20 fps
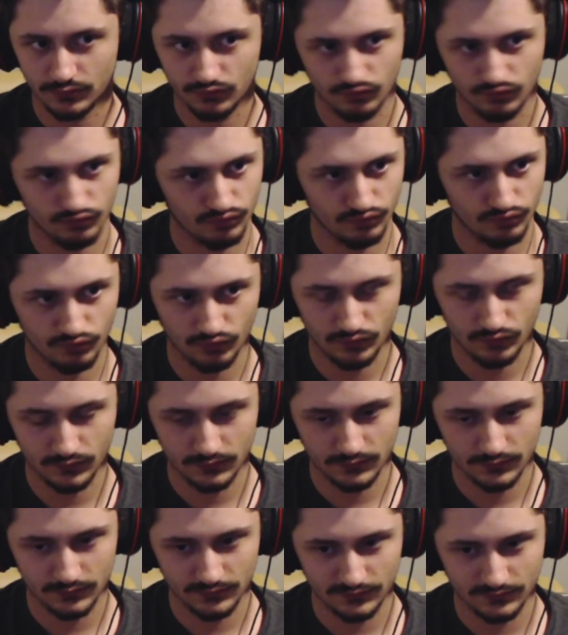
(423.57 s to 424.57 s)

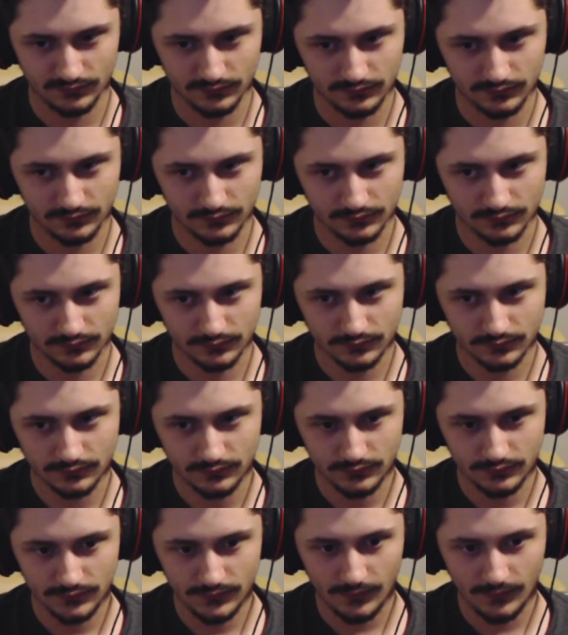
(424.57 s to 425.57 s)

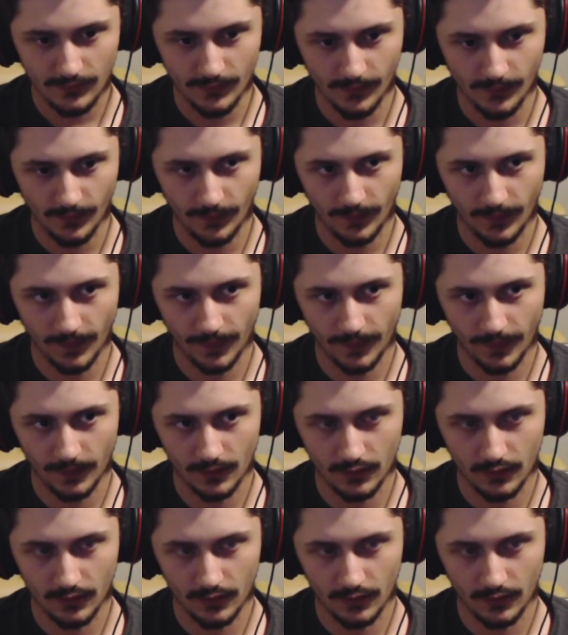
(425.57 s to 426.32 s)
Nobody speaks.